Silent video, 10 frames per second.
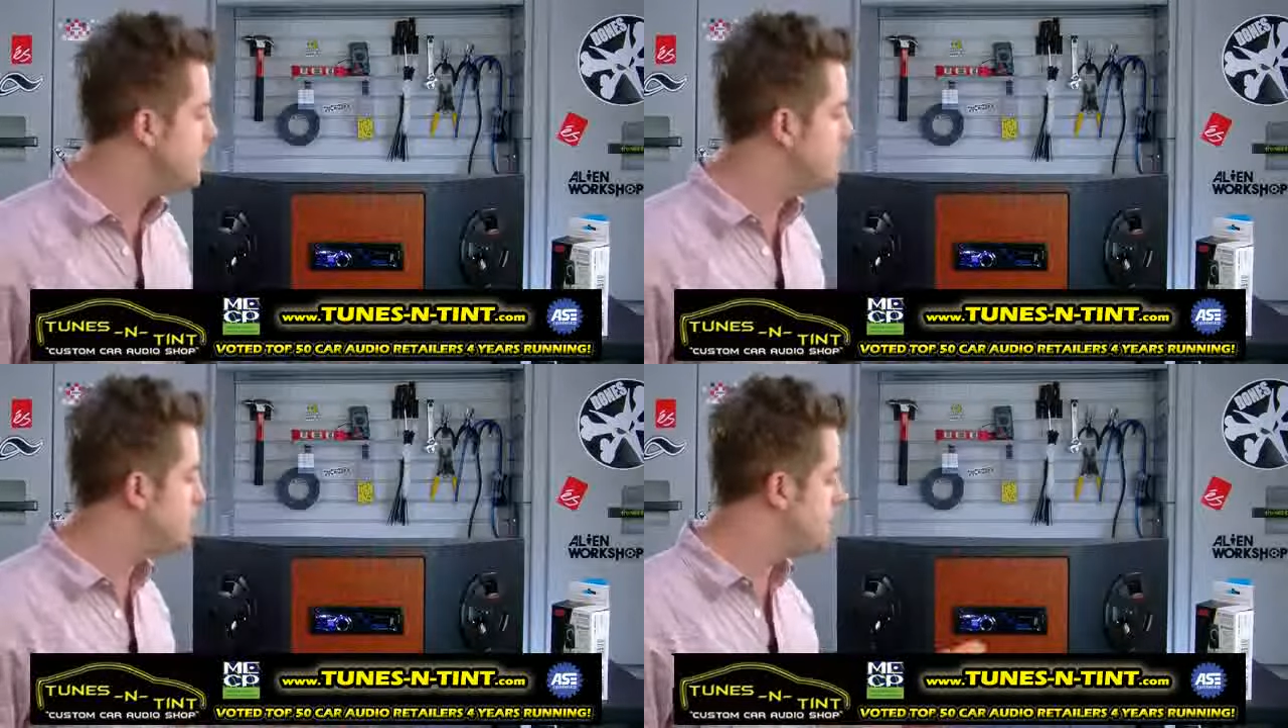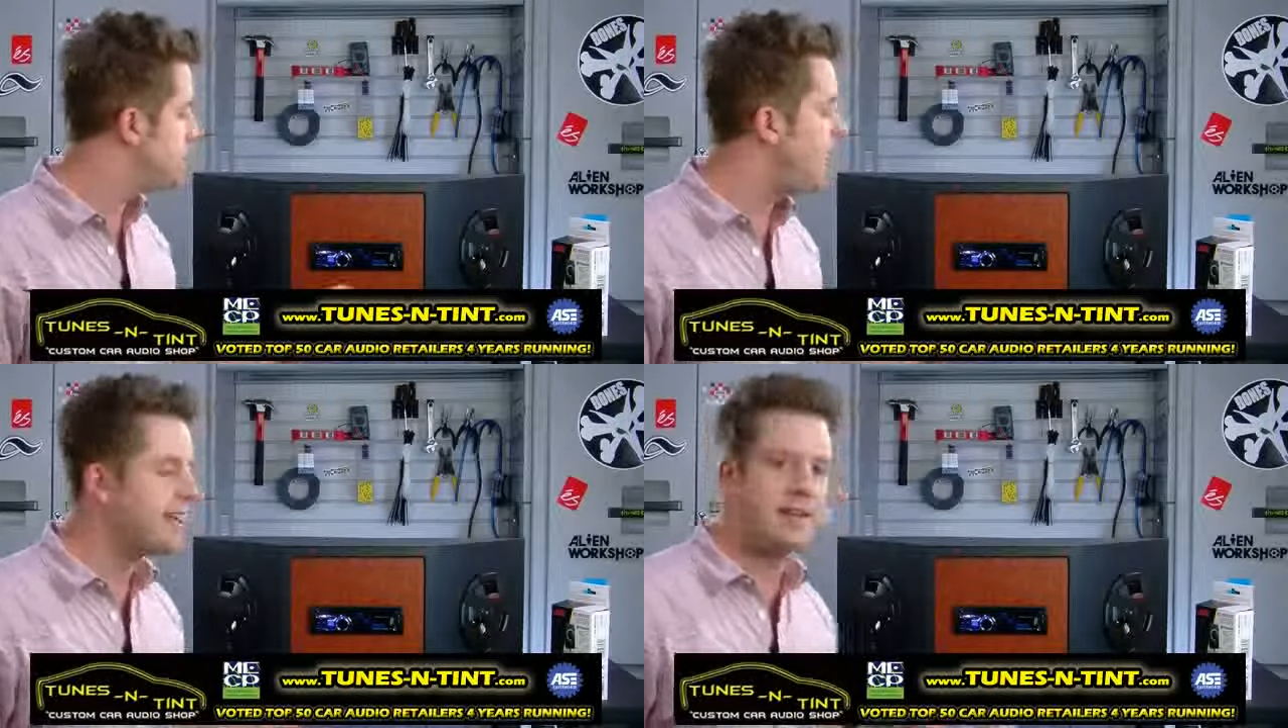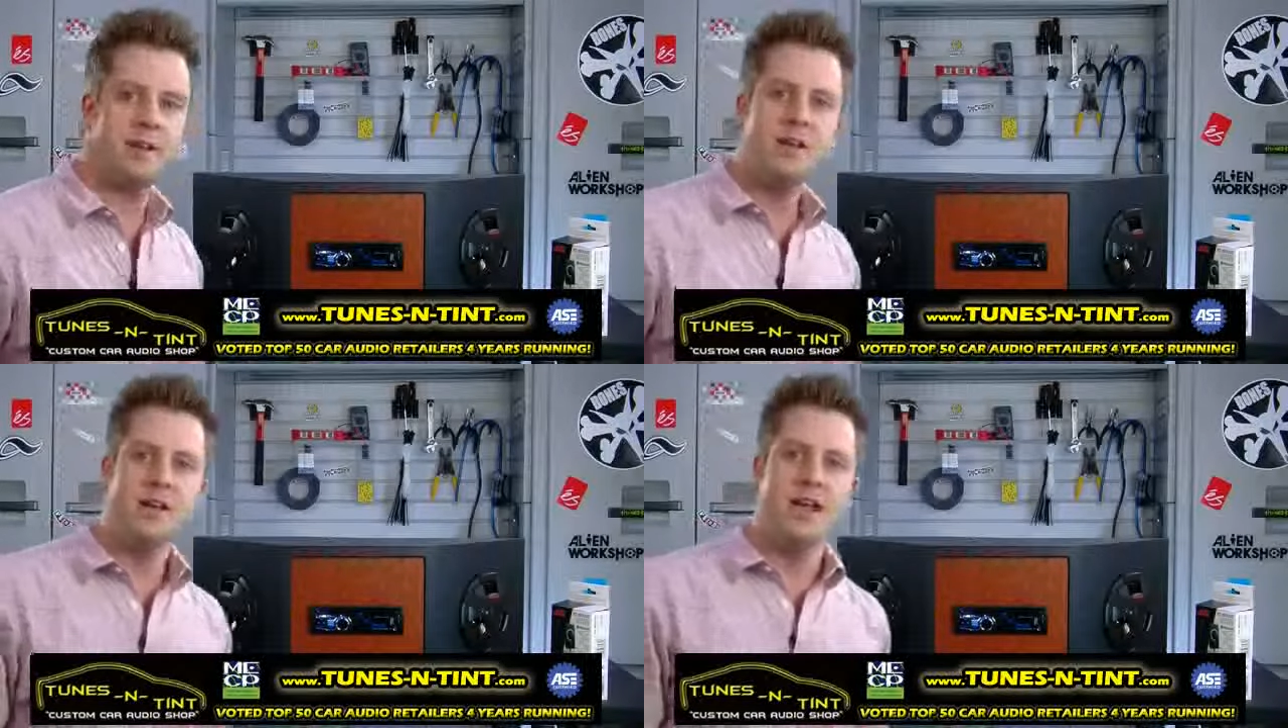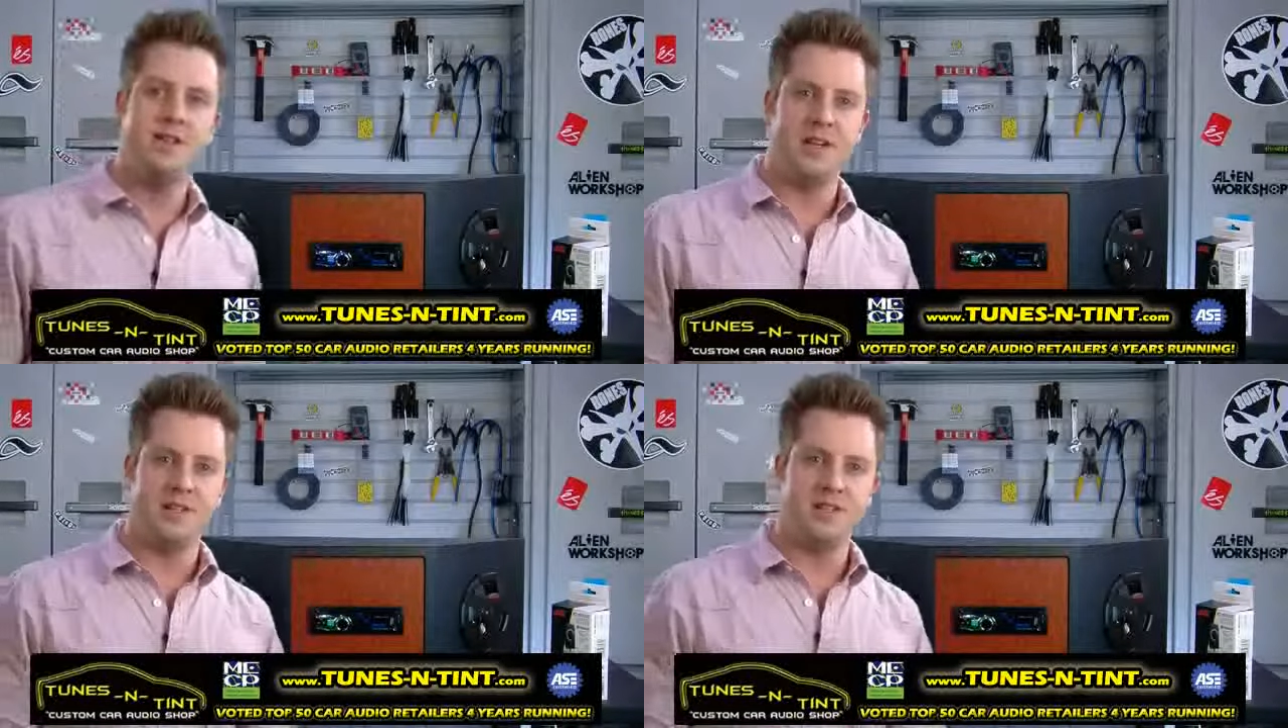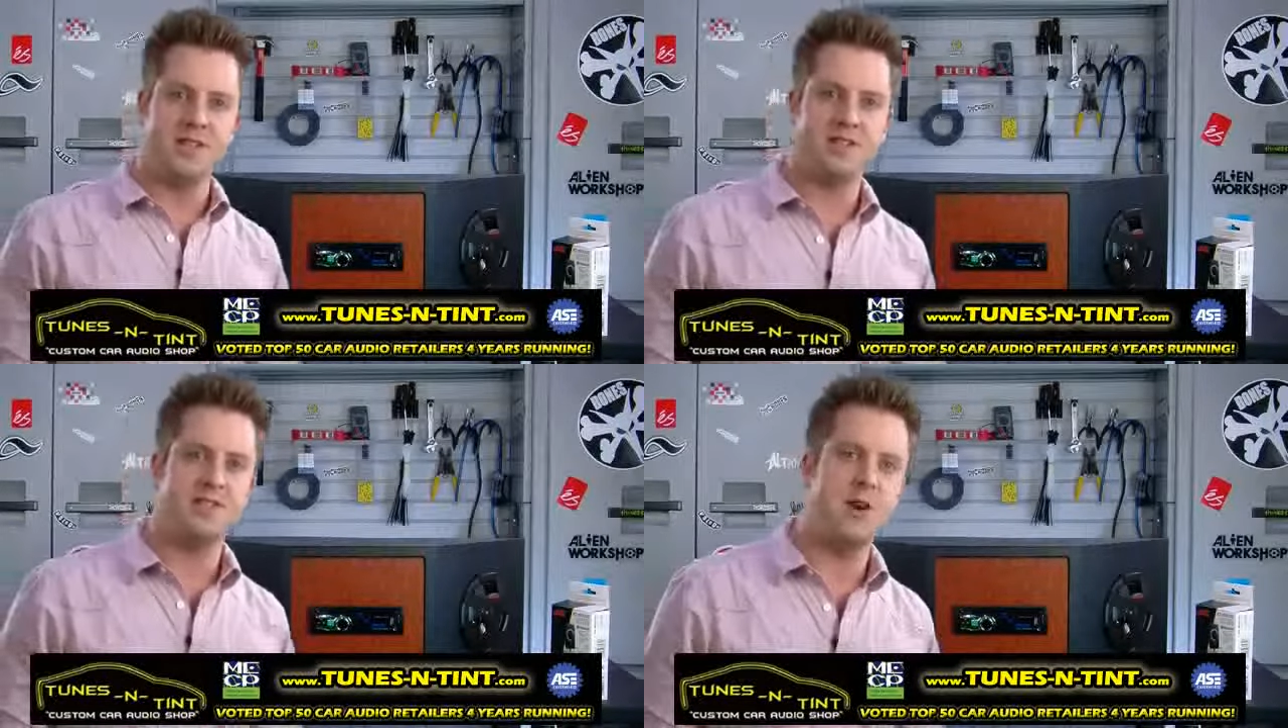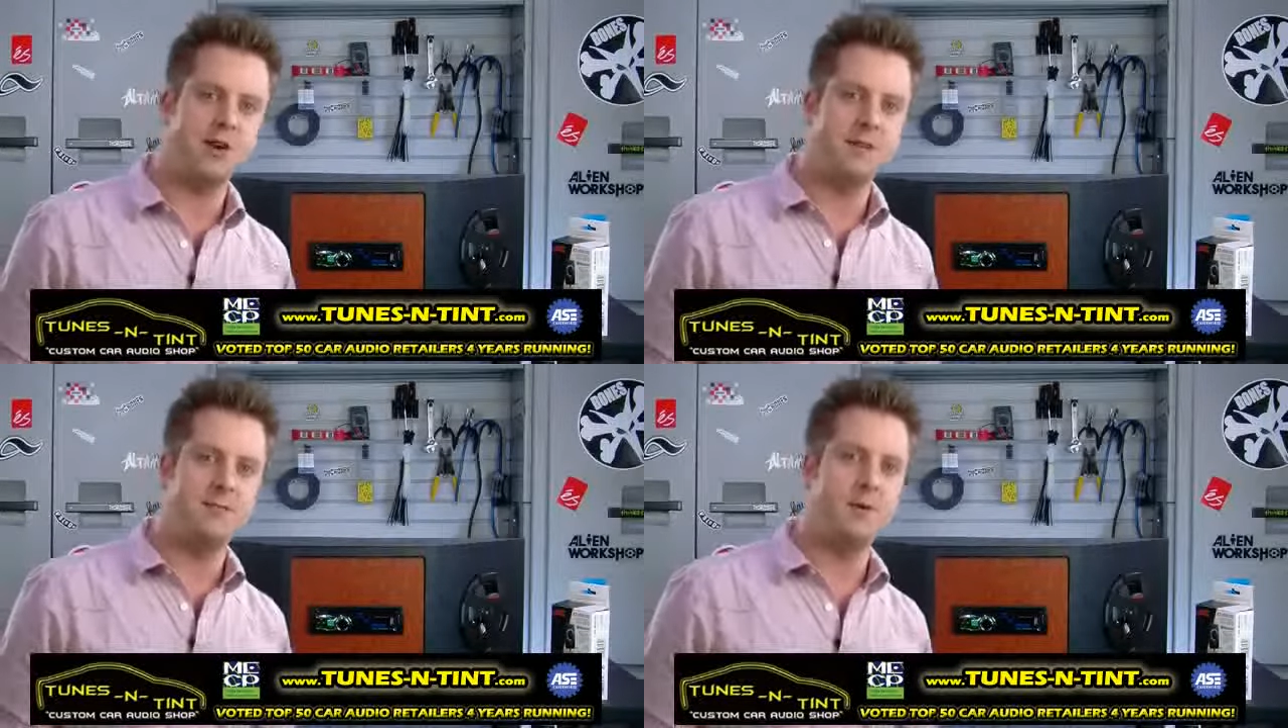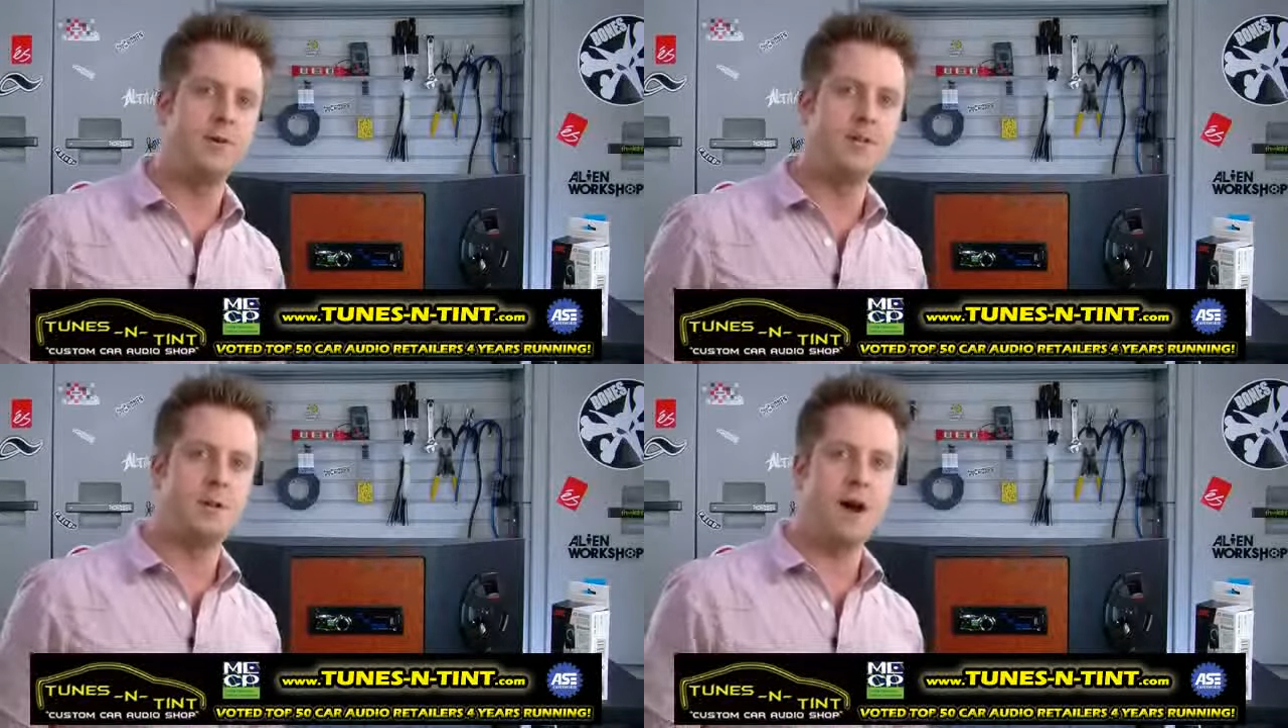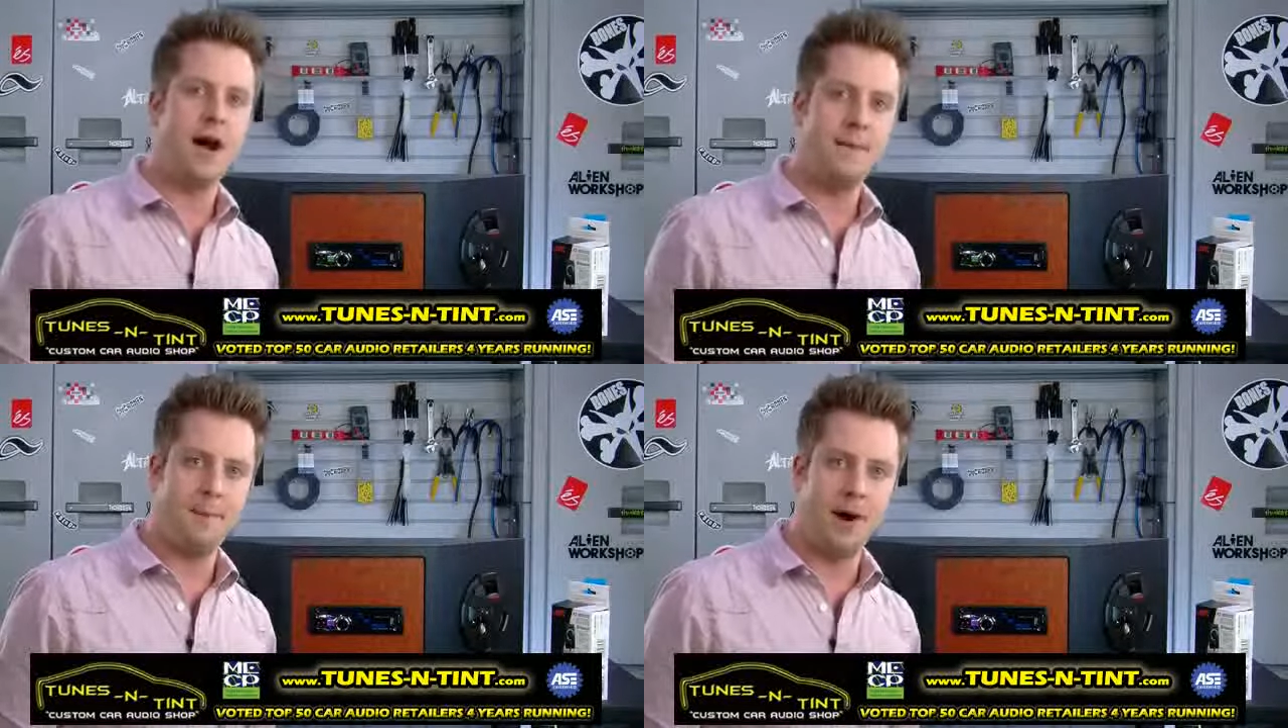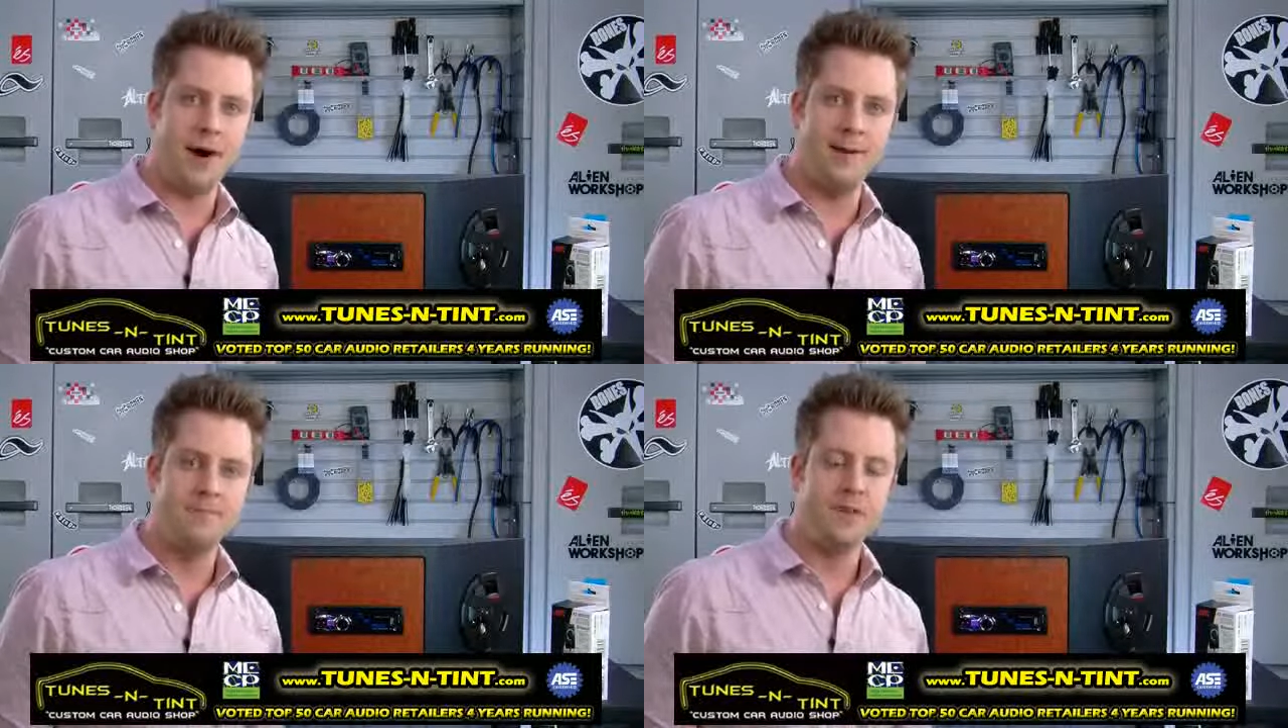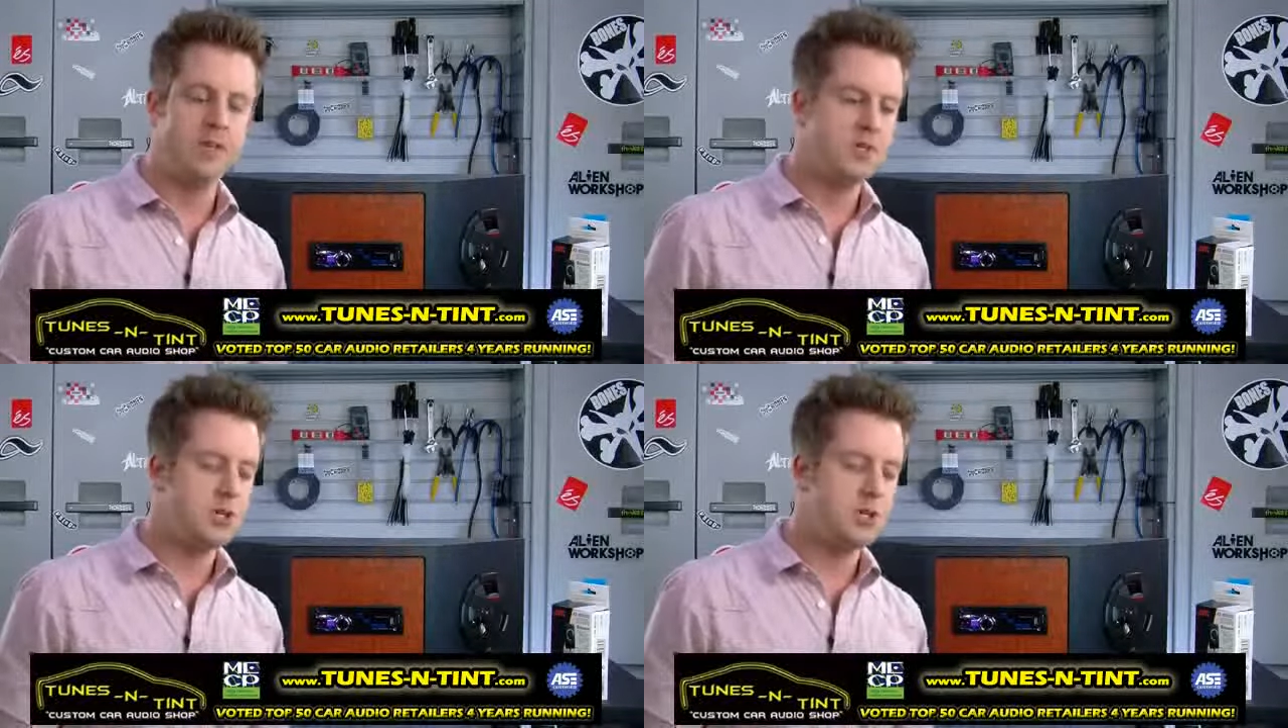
you can tag it, and then it sends the song info into your iPod, so